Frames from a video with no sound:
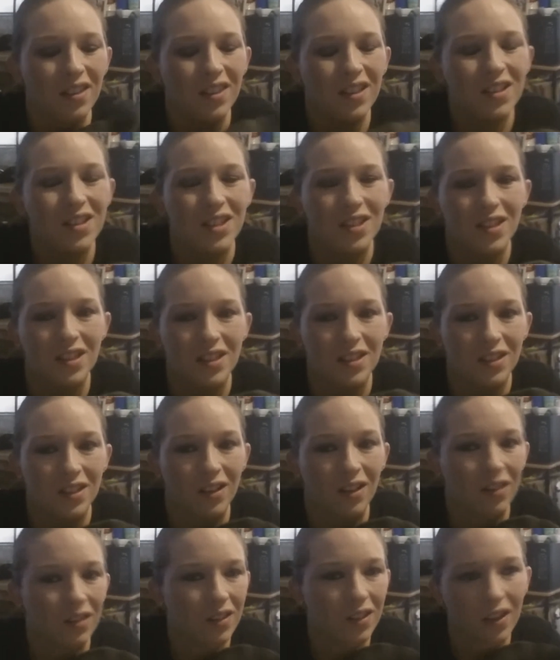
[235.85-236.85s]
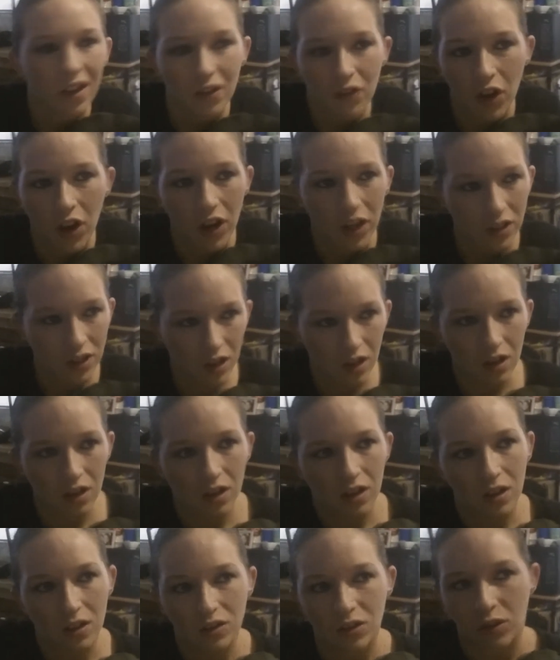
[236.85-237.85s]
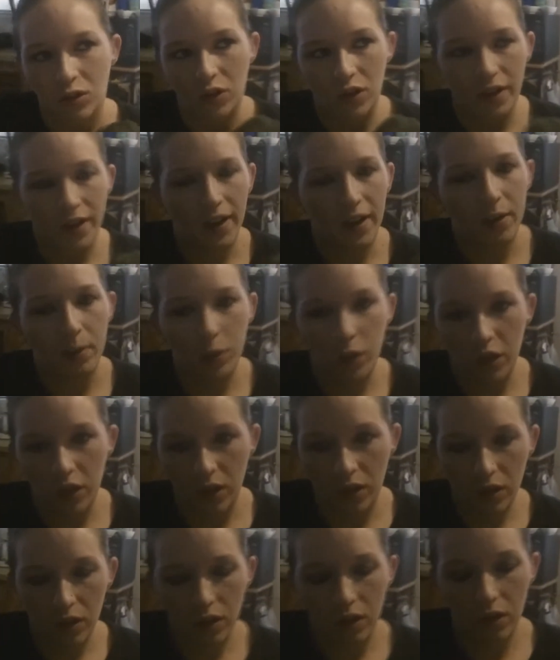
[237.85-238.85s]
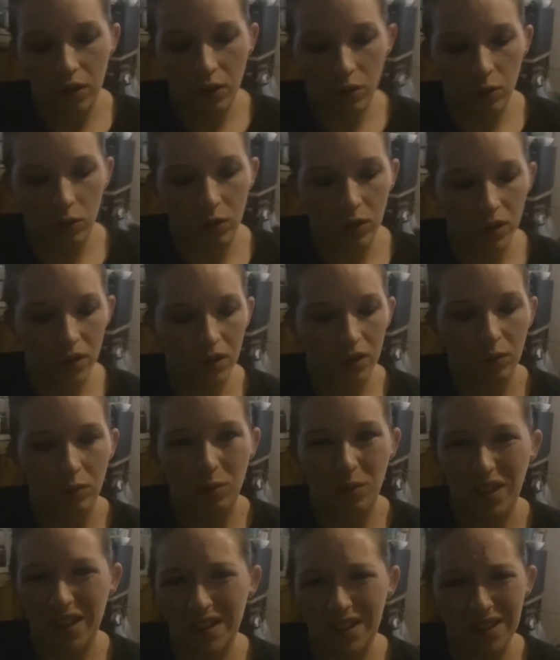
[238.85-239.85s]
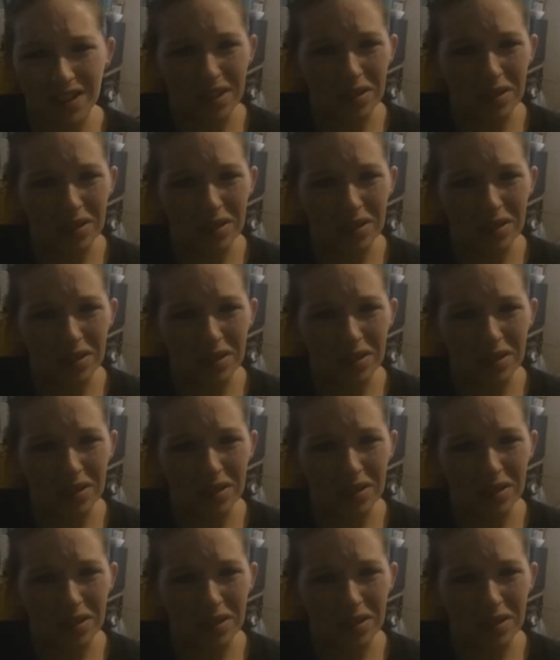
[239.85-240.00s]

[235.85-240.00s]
Lunch is easy. Harley will have hot dogs or a hamburger, or we'll make a